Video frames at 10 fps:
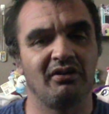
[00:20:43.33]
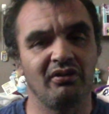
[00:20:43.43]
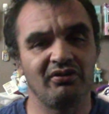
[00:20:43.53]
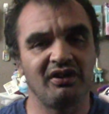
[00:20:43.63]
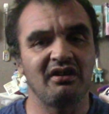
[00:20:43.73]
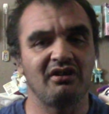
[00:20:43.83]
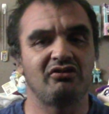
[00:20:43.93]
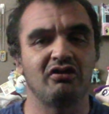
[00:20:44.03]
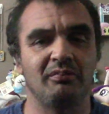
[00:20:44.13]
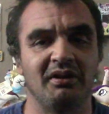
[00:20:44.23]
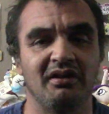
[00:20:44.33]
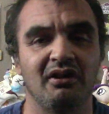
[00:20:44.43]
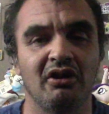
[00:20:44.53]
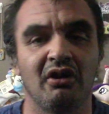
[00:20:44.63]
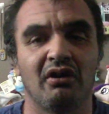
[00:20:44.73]
Do you think it should be,
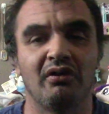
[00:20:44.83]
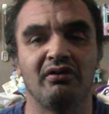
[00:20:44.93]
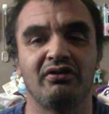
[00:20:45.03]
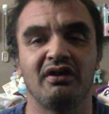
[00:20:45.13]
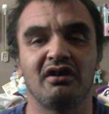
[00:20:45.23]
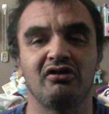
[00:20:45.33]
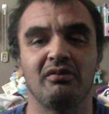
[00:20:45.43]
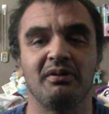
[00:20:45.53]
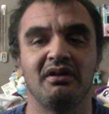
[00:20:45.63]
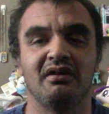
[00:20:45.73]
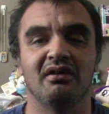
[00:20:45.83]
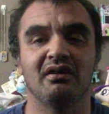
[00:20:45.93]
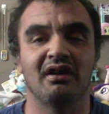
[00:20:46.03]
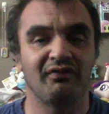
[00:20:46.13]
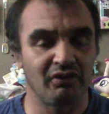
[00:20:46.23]
or do you think it should be
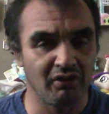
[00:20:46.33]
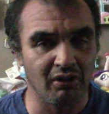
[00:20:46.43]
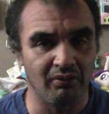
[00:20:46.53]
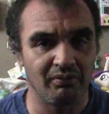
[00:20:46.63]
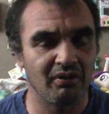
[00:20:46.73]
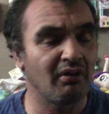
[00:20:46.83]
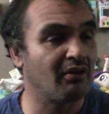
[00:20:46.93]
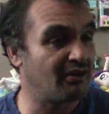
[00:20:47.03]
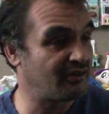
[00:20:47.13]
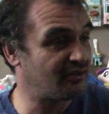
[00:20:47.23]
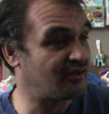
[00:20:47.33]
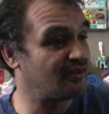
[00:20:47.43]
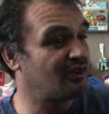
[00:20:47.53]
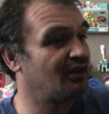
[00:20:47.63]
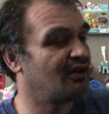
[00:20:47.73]
left alone or just